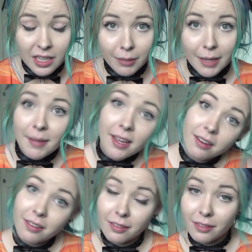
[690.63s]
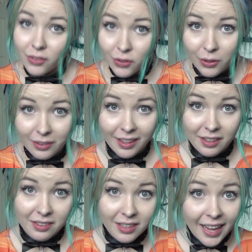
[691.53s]
I'm at Sir's
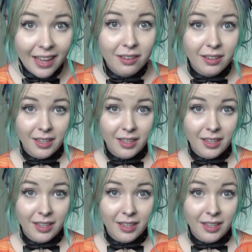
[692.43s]
house now.